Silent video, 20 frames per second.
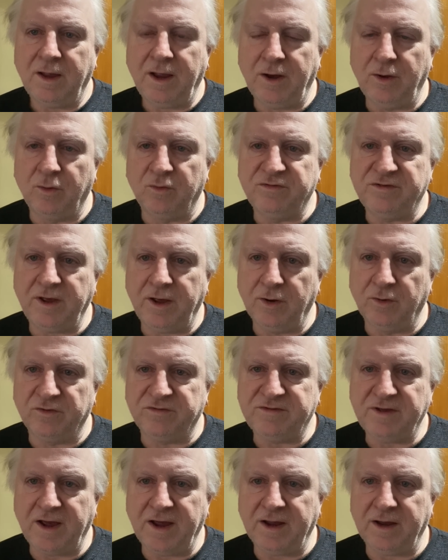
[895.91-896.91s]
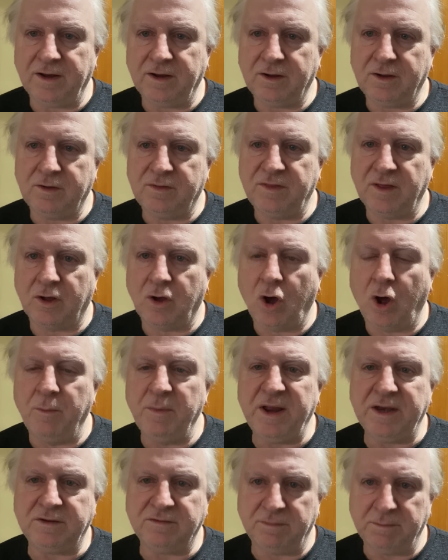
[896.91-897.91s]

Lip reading: It'll say the comment